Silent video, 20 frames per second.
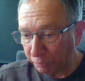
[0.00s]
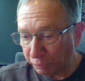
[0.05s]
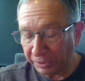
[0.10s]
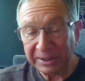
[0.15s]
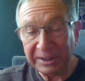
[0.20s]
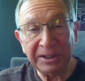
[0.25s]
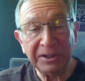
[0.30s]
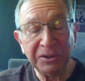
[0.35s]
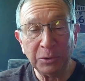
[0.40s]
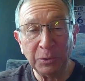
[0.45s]

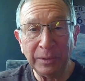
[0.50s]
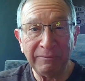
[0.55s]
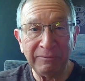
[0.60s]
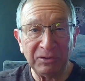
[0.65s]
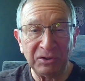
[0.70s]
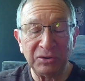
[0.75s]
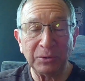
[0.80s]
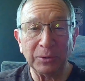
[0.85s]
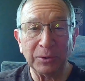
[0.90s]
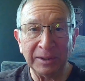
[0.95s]
bring in new
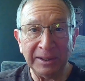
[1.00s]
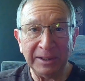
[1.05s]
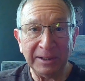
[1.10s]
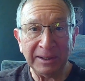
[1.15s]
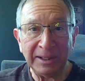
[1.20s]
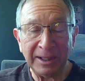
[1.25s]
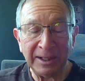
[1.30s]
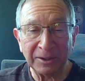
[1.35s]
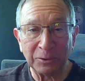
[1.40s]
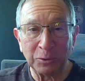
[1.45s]
inventory.
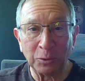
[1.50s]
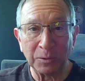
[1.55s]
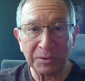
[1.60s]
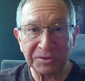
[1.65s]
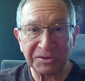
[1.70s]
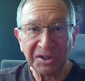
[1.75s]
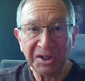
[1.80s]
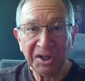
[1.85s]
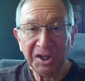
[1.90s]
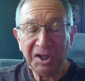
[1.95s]
And of
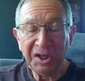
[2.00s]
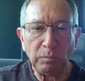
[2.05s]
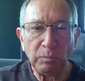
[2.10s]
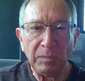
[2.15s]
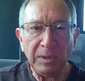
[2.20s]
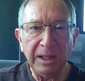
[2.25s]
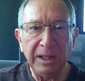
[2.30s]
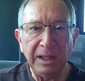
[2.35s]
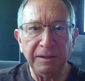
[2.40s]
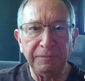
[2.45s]
course,
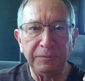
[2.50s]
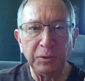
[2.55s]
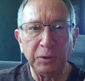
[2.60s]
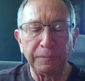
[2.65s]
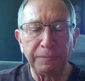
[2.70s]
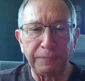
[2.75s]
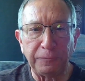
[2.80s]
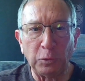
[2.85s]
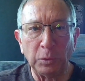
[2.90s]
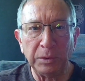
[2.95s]
if
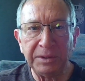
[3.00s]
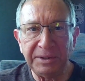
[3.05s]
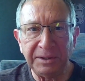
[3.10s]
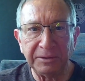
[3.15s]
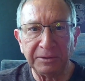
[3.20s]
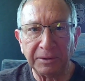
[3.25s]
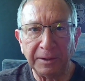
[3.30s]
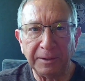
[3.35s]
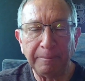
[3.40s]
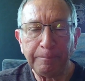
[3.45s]
you're a Ford
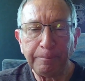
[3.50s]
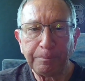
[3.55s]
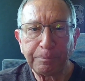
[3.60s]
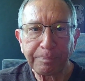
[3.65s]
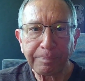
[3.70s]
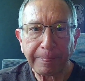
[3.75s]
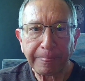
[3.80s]
dealer